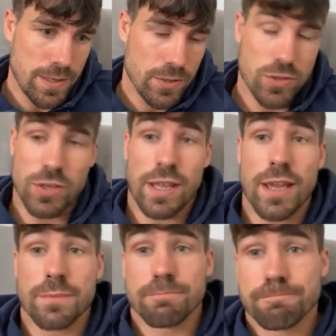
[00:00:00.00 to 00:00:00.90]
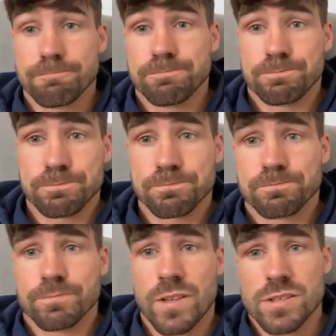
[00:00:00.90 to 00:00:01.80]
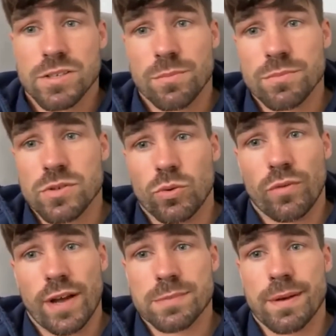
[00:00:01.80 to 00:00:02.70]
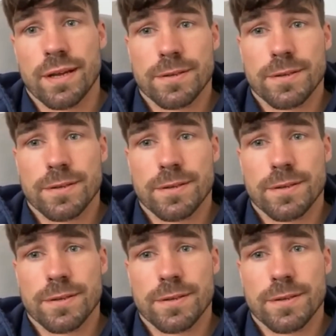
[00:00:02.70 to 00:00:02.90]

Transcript: to the game in some sort of aspect.